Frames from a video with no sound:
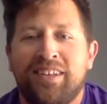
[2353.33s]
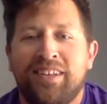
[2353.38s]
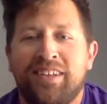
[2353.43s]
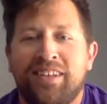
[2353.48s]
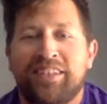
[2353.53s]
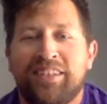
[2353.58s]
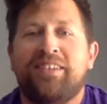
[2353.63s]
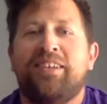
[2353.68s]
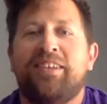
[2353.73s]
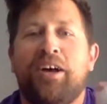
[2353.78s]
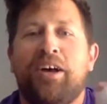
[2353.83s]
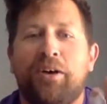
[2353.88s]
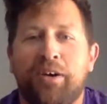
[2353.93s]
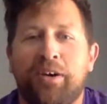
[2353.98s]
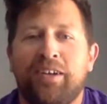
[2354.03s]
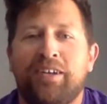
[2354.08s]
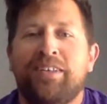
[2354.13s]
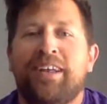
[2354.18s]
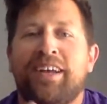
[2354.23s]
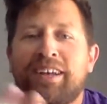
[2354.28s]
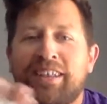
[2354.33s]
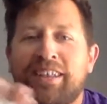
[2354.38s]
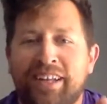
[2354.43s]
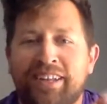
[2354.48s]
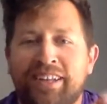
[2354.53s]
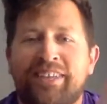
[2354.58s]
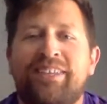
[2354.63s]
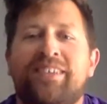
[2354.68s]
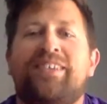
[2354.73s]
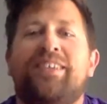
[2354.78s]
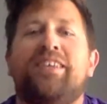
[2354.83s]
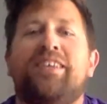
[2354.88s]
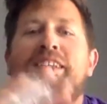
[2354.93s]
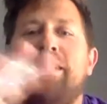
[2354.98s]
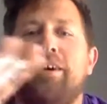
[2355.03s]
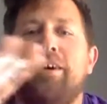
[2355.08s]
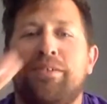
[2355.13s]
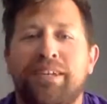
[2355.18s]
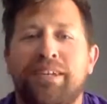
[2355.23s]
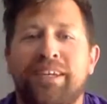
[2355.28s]

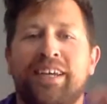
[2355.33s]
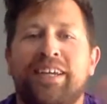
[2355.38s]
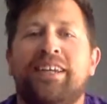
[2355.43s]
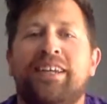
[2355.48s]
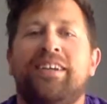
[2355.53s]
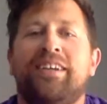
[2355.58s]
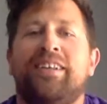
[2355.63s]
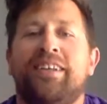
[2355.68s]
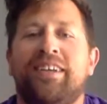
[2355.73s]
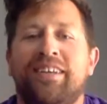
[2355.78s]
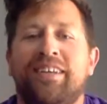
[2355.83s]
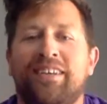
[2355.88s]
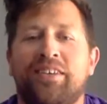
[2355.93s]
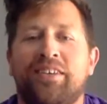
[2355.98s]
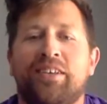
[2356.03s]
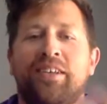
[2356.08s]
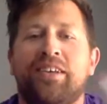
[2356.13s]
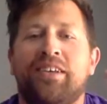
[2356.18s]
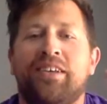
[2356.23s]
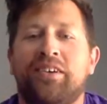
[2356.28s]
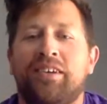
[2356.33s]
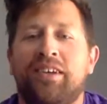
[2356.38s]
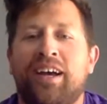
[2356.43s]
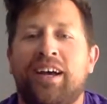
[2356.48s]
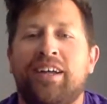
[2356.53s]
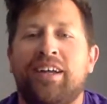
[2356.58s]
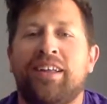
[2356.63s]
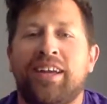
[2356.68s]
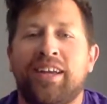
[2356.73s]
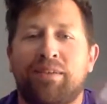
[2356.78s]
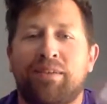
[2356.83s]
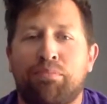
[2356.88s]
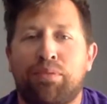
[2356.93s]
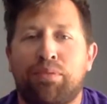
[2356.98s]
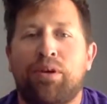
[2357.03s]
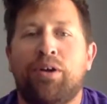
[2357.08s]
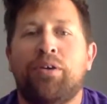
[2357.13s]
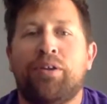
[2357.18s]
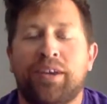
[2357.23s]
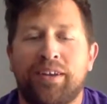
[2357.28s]
slowly get into this so that you're not like
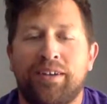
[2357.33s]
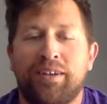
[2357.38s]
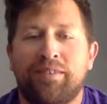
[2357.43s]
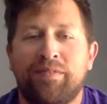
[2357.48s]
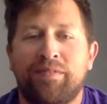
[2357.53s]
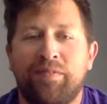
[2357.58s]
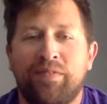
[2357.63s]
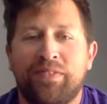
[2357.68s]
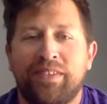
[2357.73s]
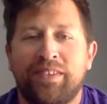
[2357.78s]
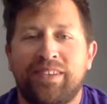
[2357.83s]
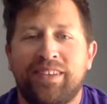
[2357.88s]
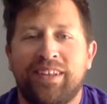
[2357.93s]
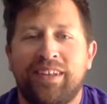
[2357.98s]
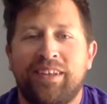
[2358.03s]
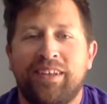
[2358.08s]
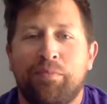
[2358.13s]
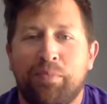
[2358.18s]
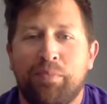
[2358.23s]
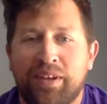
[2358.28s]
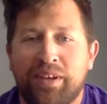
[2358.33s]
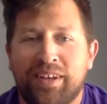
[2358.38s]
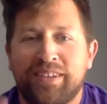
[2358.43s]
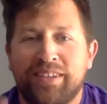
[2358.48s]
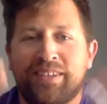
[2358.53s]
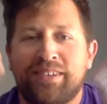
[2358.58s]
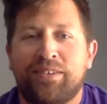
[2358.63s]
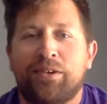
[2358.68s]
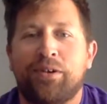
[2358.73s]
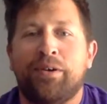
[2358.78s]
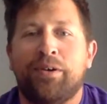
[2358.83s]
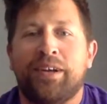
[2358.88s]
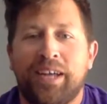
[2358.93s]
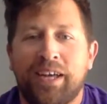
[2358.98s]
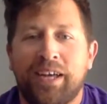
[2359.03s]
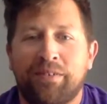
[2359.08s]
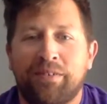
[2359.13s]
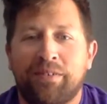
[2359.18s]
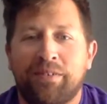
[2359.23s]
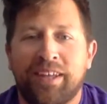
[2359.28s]
broken, because throwing
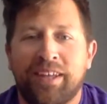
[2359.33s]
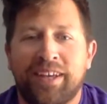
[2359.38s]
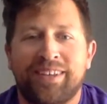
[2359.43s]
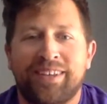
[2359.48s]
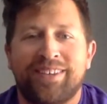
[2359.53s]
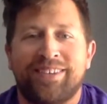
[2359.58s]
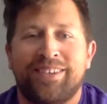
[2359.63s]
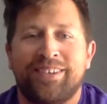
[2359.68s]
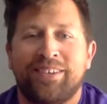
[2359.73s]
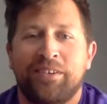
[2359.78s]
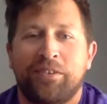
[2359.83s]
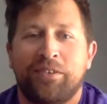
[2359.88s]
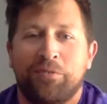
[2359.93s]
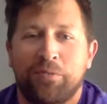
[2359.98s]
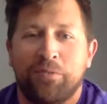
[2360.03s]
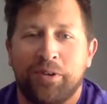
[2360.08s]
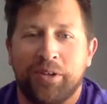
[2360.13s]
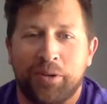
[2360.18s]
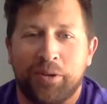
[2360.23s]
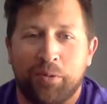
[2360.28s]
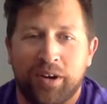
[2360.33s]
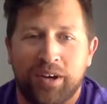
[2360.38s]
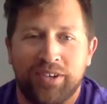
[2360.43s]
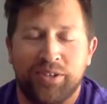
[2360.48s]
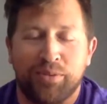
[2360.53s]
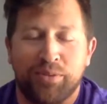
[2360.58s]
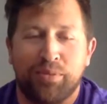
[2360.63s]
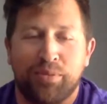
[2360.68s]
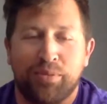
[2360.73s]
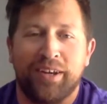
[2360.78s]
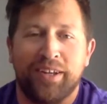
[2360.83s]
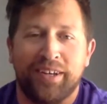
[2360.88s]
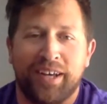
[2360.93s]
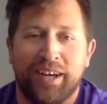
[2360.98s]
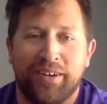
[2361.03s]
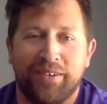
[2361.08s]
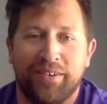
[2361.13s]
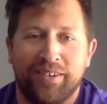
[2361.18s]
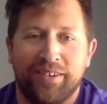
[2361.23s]
heavy things really wears your body down.